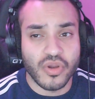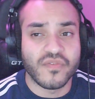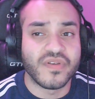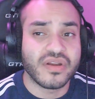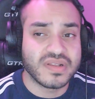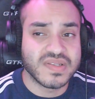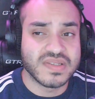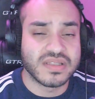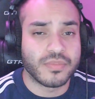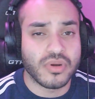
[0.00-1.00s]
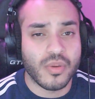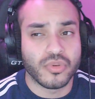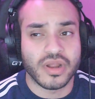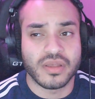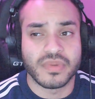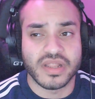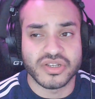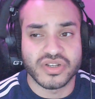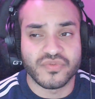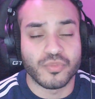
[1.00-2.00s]
are variances in the proper
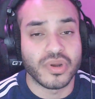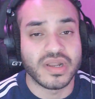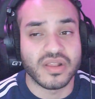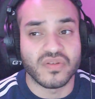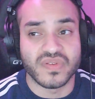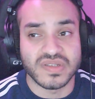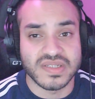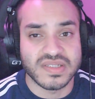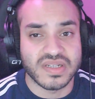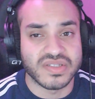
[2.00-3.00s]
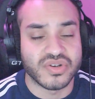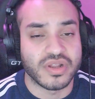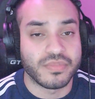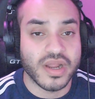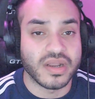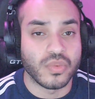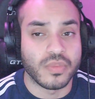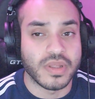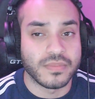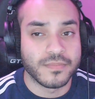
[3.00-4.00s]
recommendation for prenatal visits concerning pregnant women.